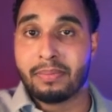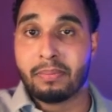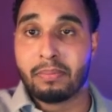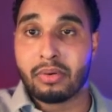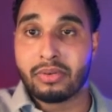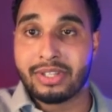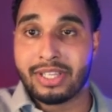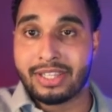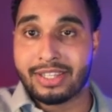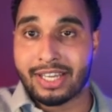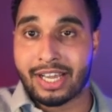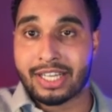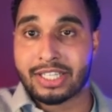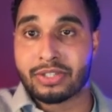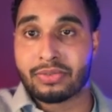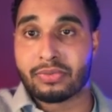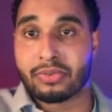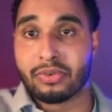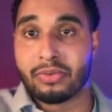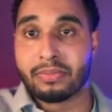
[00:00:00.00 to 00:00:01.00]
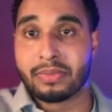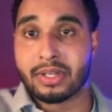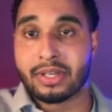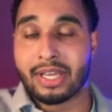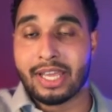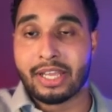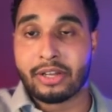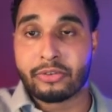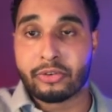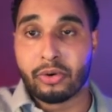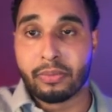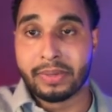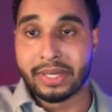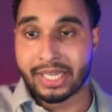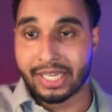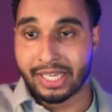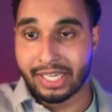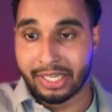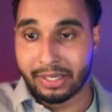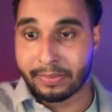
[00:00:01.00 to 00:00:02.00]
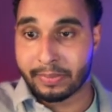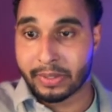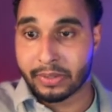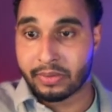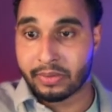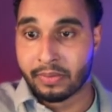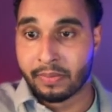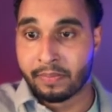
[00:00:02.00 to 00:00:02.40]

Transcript: body text from the incoming email,